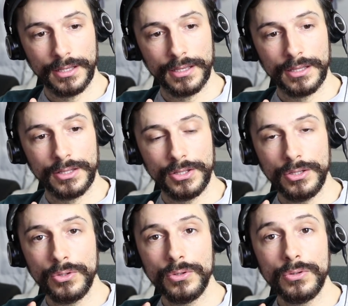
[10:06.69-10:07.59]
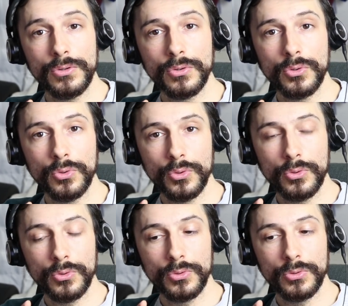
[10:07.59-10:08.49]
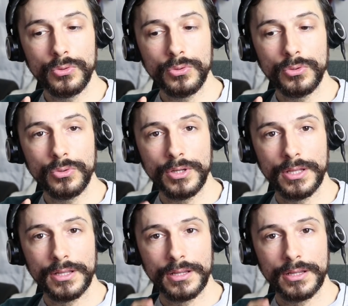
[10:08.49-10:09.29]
You.